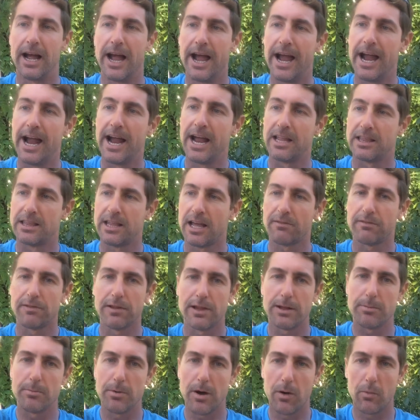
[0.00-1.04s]
And
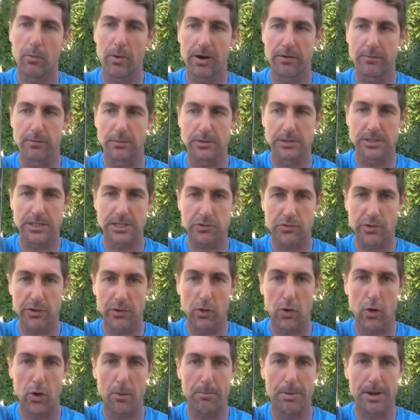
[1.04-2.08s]
thankfully, my wonderful
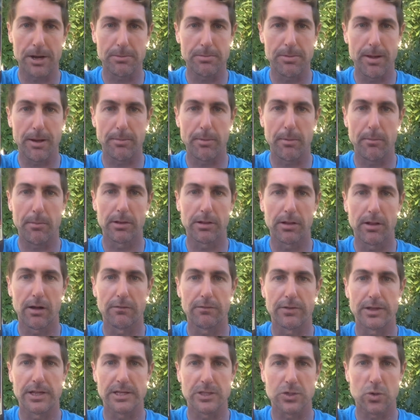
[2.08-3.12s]
sister-in-law picked me up a bottle
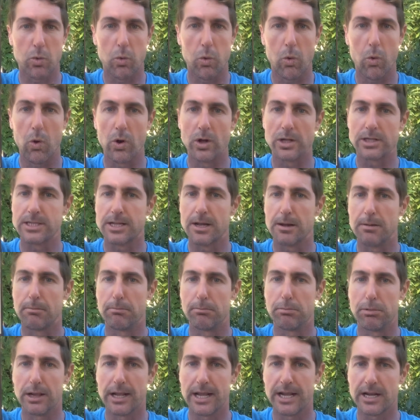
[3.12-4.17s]
of this Quartz
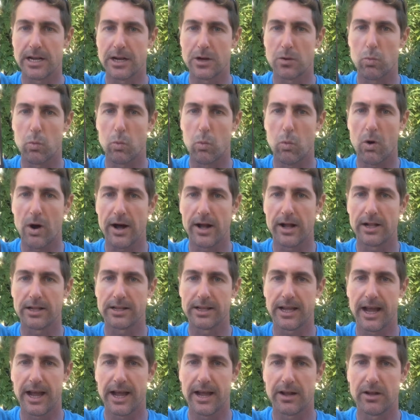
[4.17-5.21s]
Blended
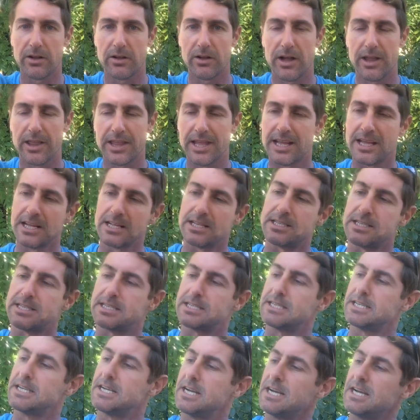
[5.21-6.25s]
Wild Ale. I think
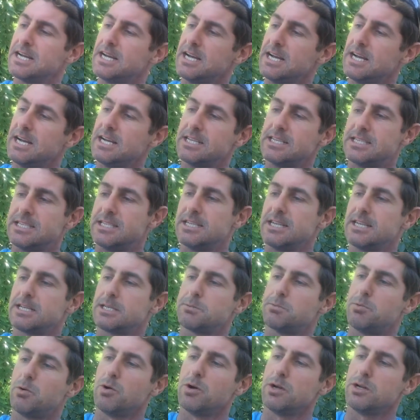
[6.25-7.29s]
it's
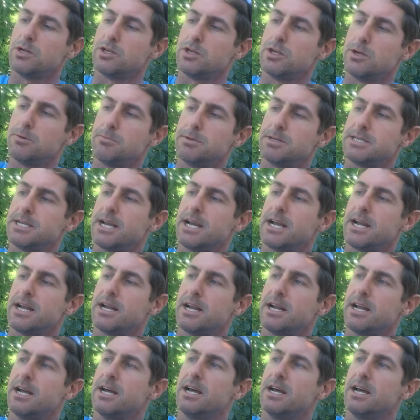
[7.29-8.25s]
6.2%.